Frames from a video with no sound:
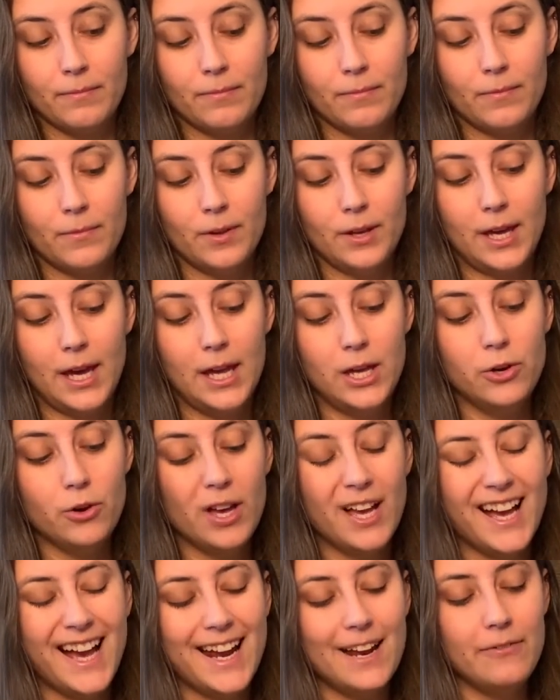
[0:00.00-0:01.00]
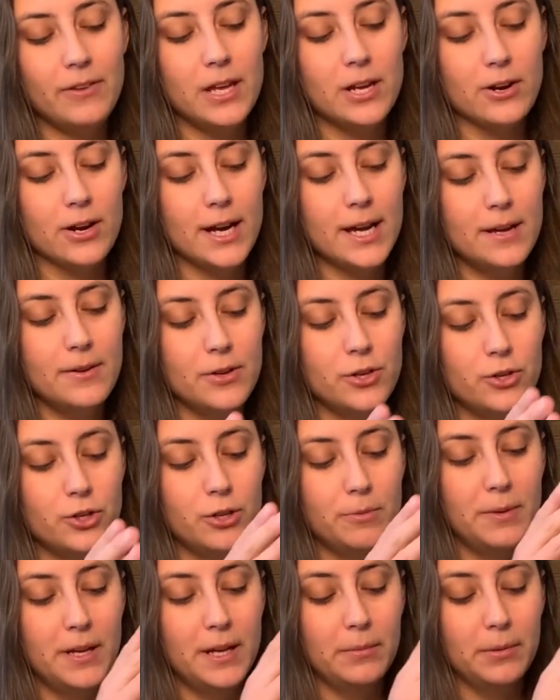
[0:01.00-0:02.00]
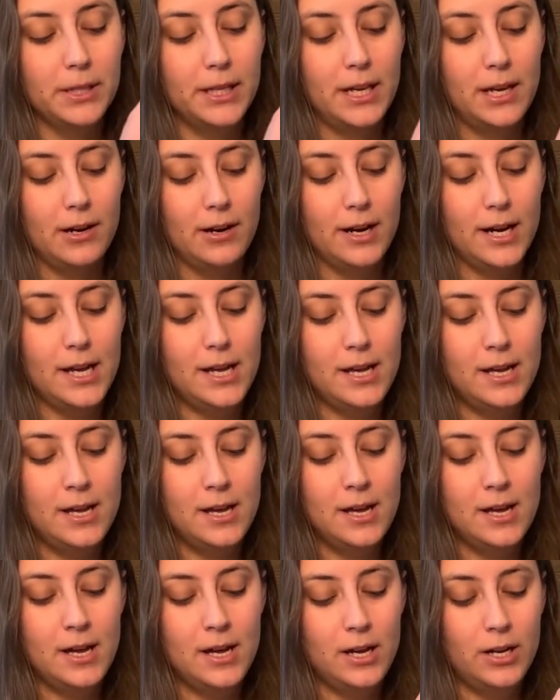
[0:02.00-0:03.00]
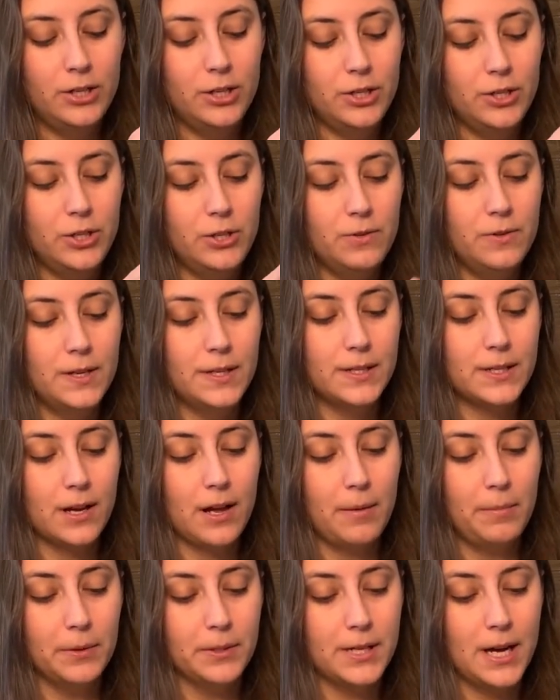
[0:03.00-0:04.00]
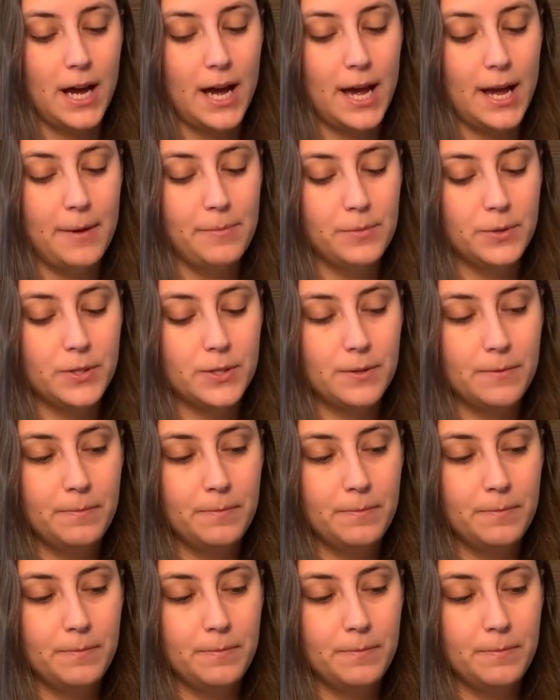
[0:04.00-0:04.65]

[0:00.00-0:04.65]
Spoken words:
Okay, you can kind of hear it. You should be able to hear it. Just do this a couple times.